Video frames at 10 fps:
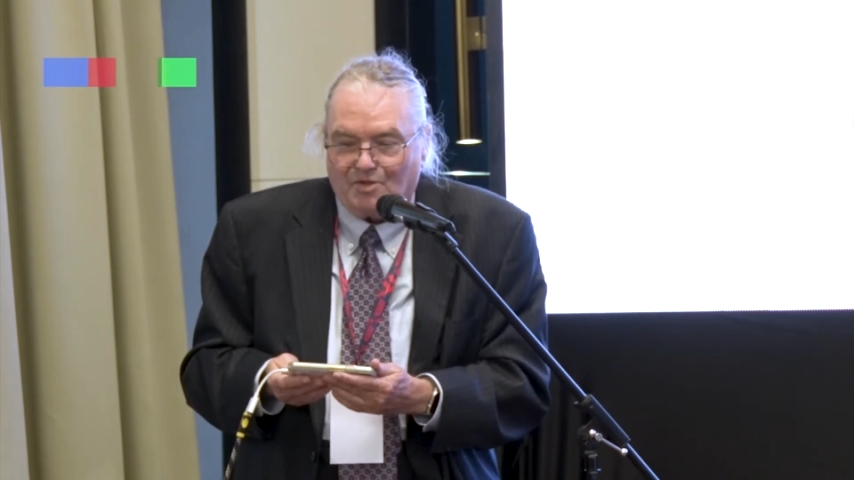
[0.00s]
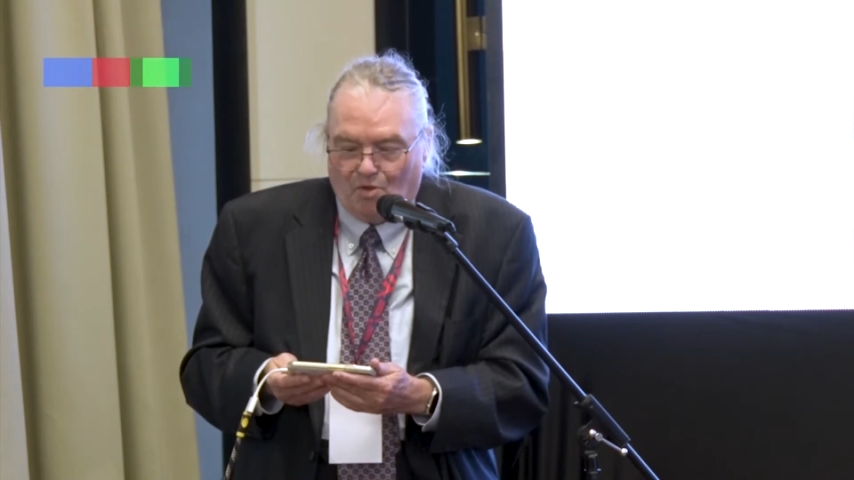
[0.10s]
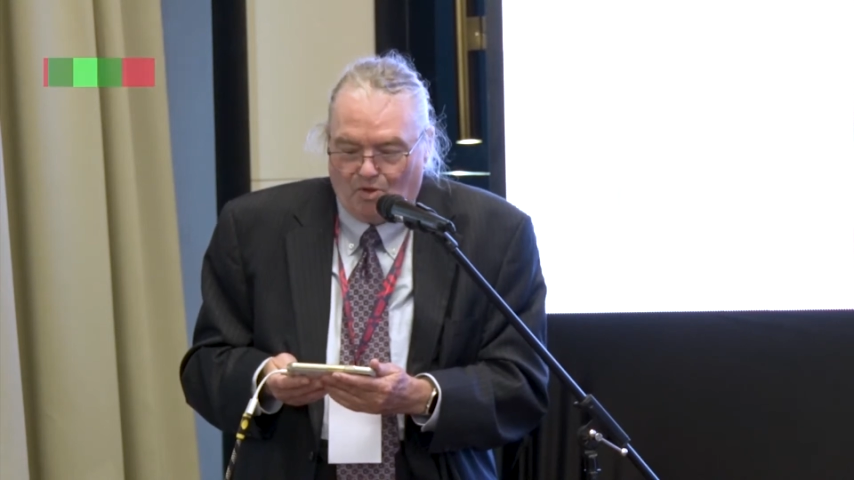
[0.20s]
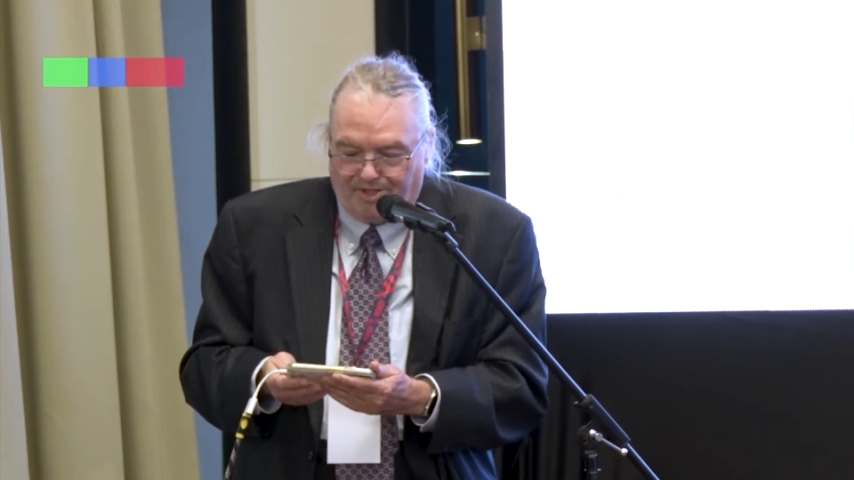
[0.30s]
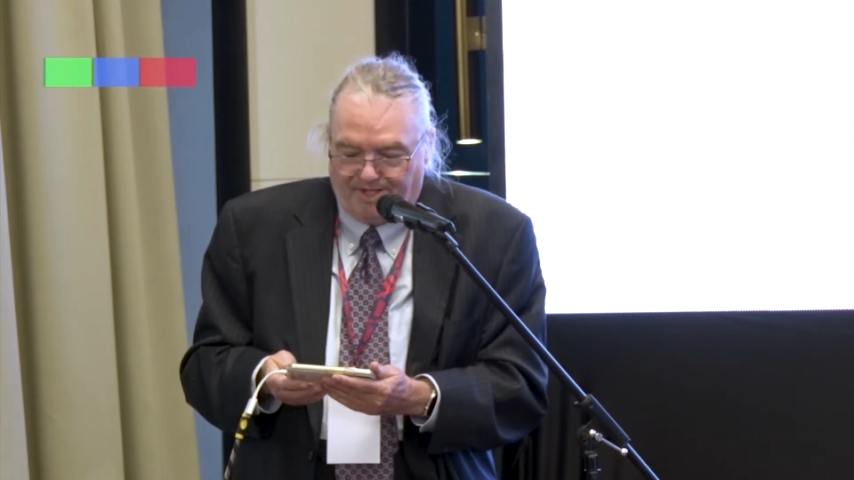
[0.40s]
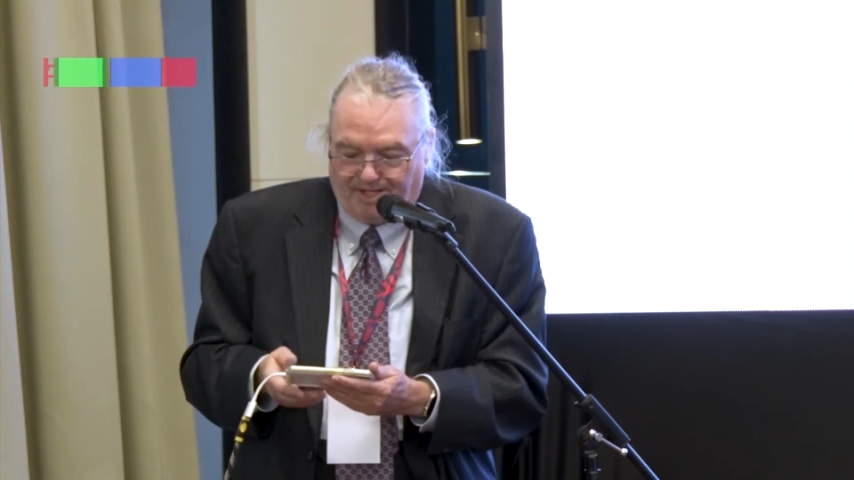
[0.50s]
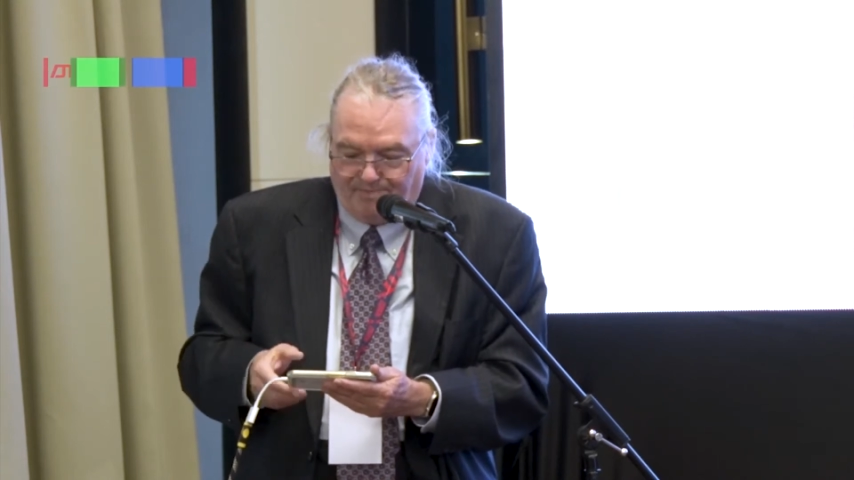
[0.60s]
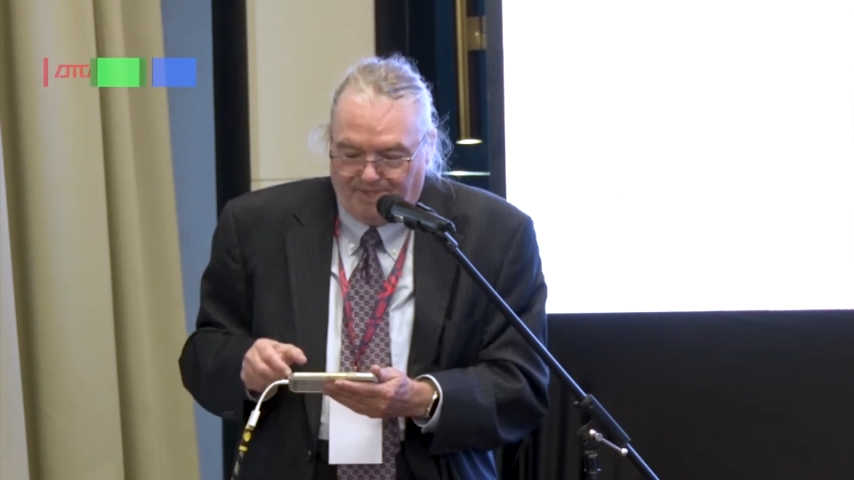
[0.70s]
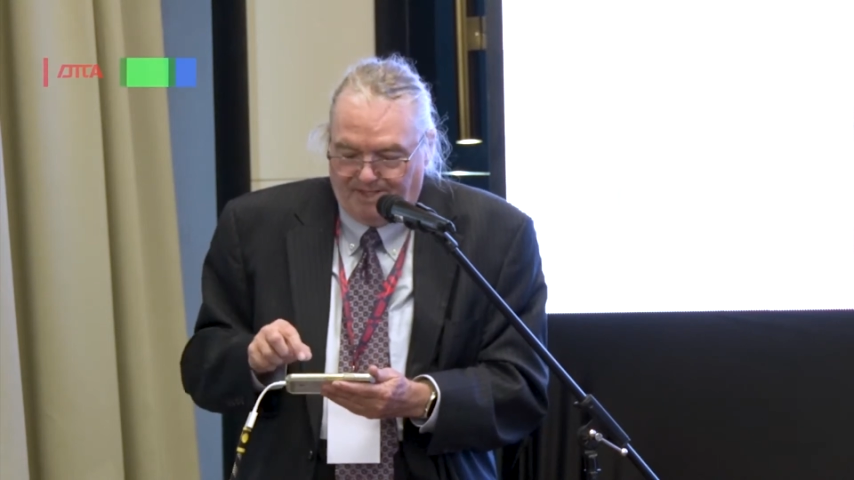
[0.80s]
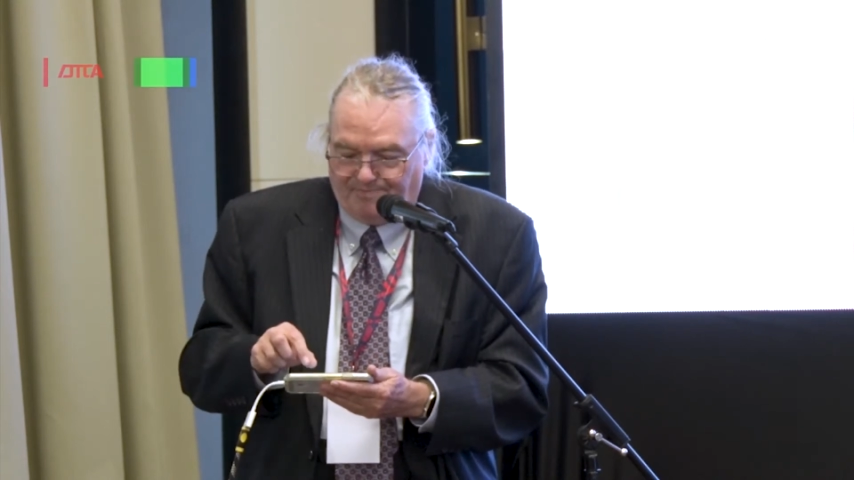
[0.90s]
chordic
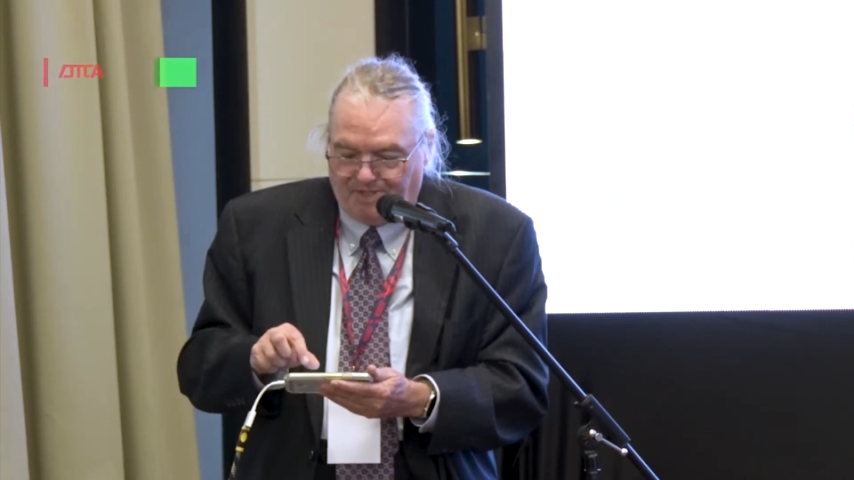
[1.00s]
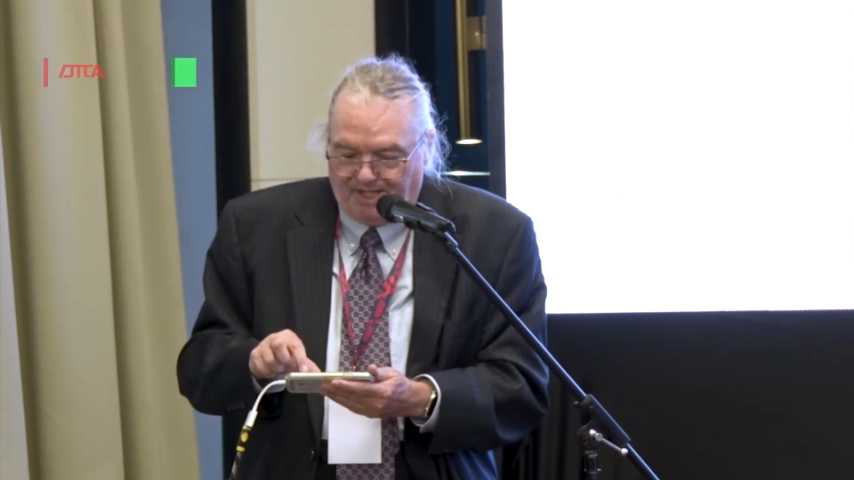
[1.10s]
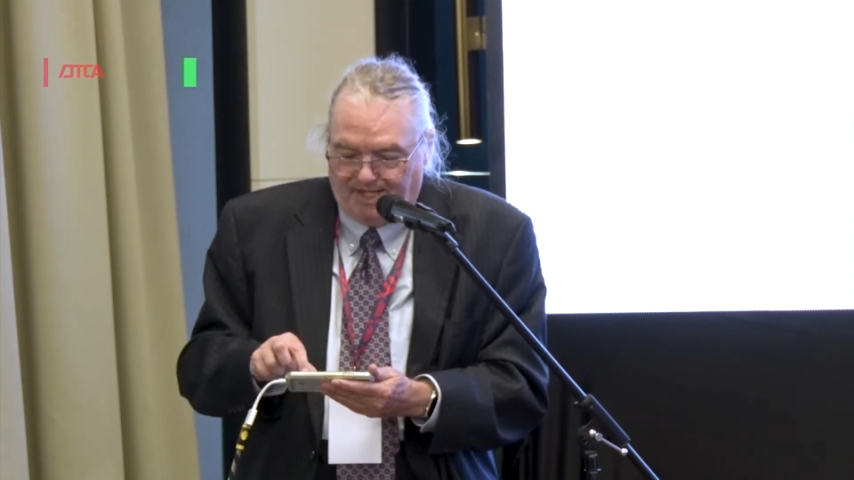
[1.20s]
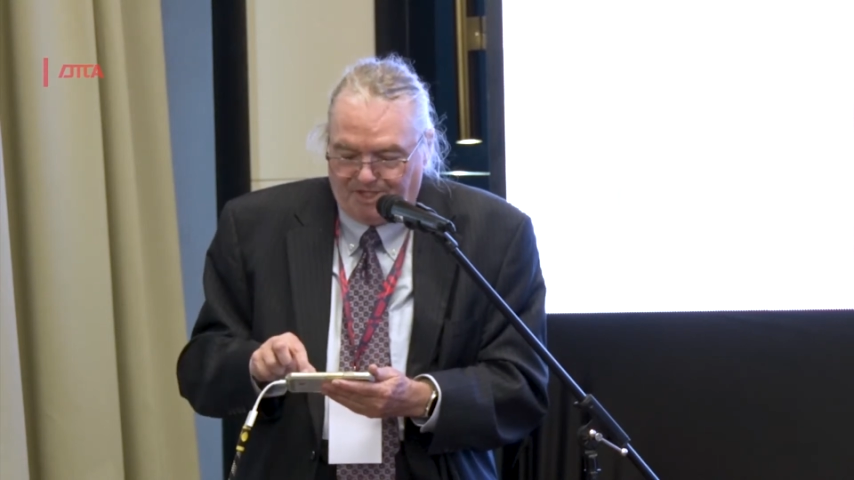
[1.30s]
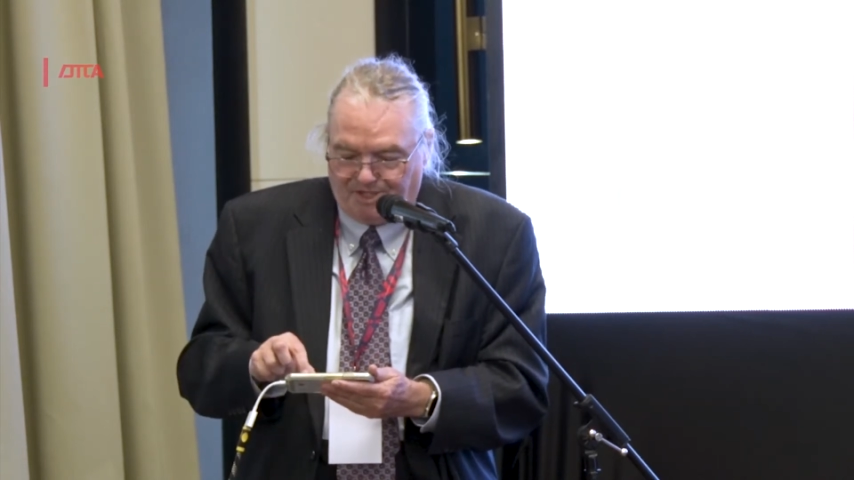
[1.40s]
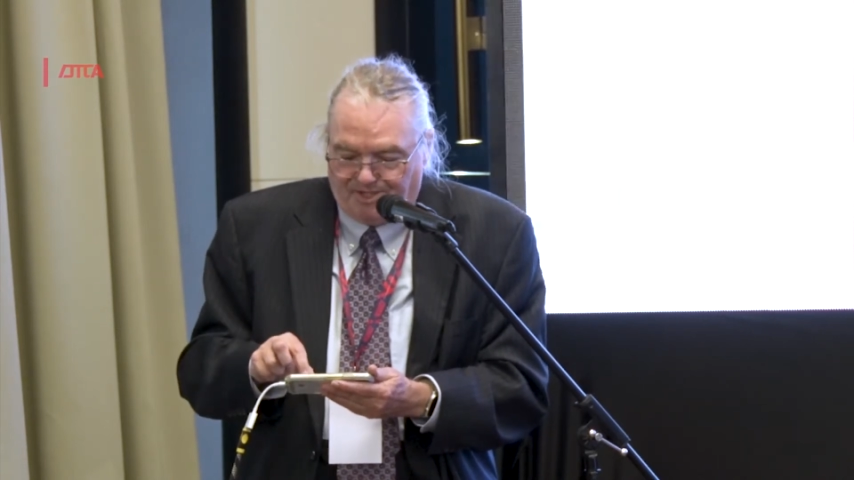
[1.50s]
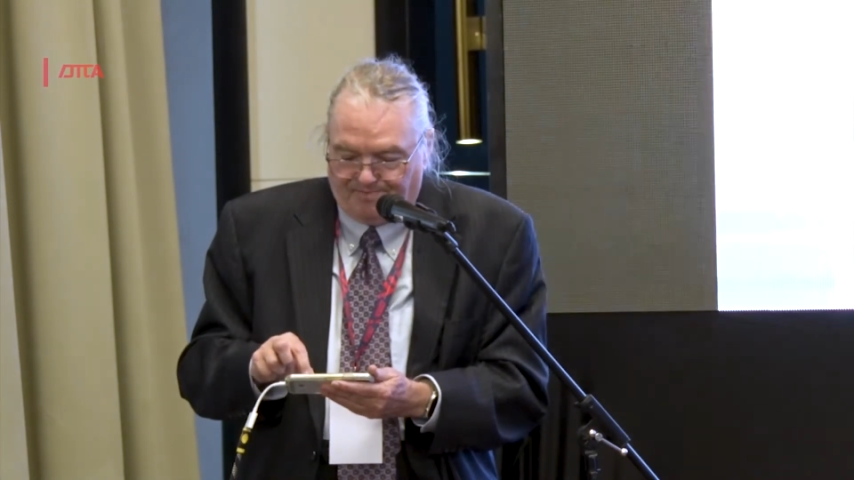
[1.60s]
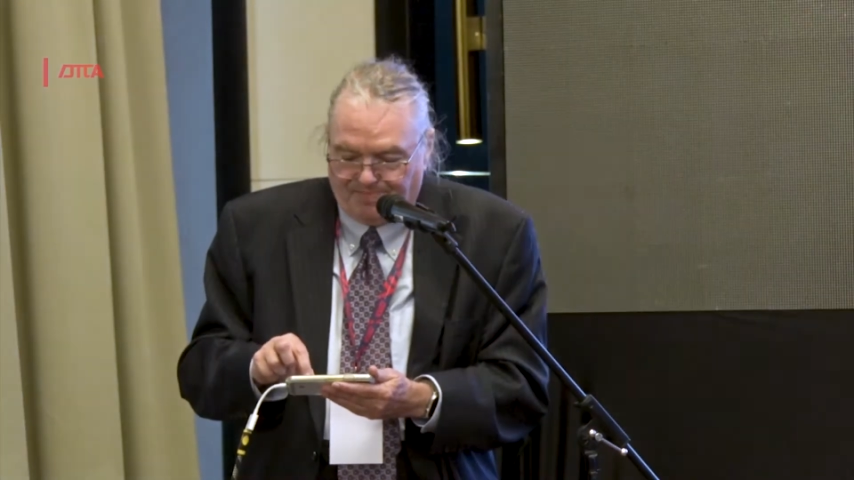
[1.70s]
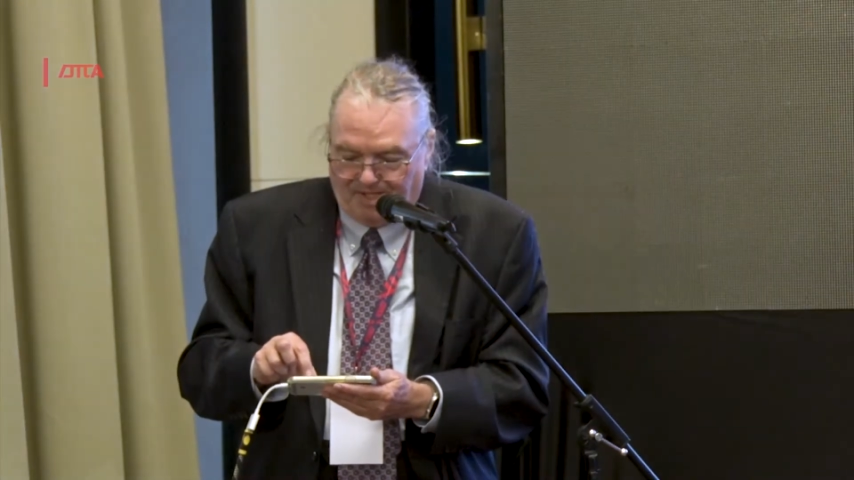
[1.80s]
manipulation.